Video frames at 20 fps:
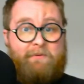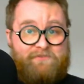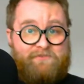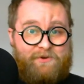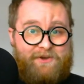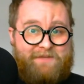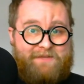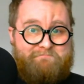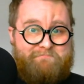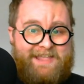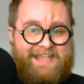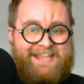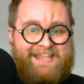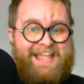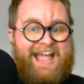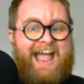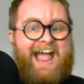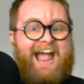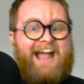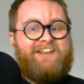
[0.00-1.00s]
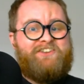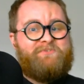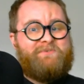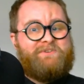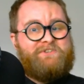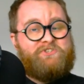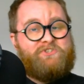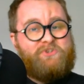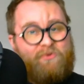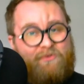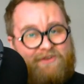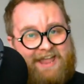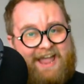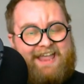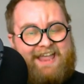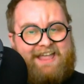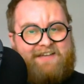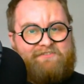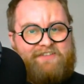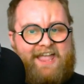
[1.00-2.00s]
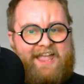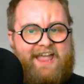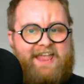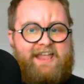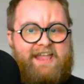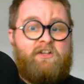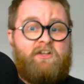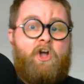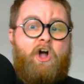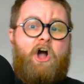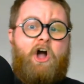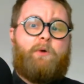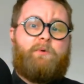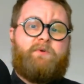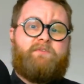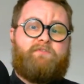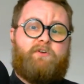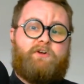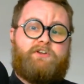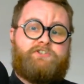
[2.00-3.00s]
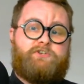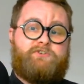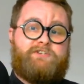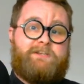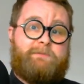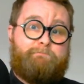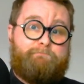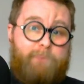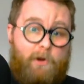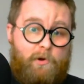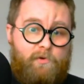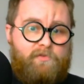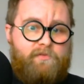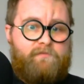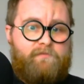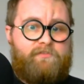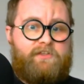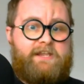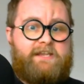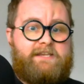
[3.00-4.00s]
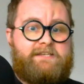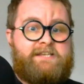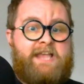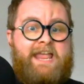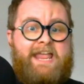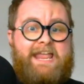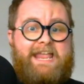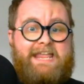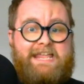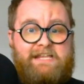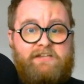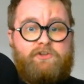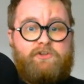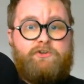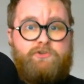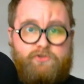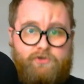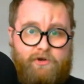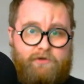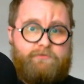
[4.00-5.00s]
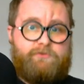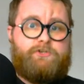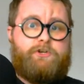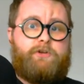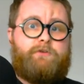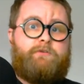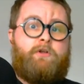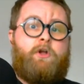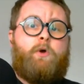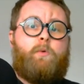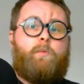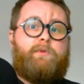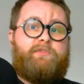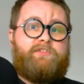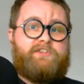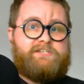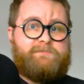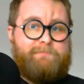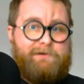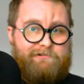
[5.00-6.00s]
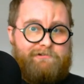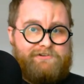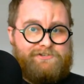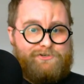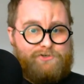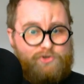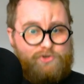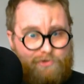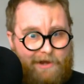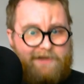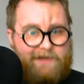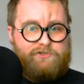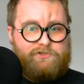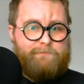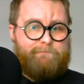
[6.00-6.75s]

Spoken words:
you're like me and you enjoy AFKing, I would advise using both of these in conjunction with the Spirit Attraction